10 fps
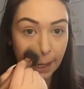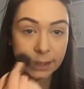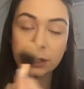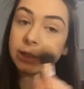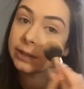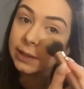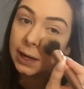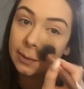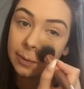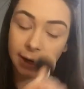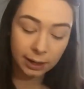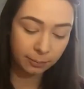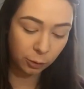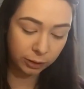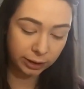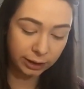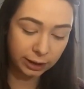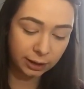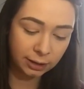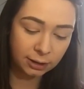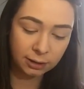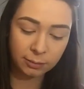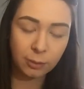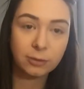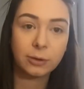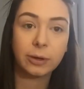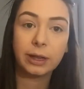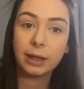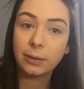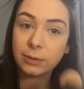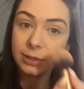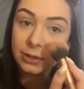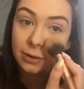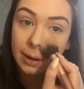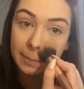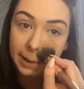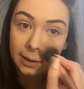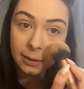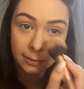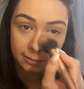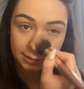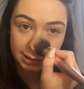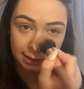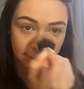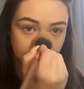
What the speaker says: I just start where I'm oily, the most oily, which is around my nose.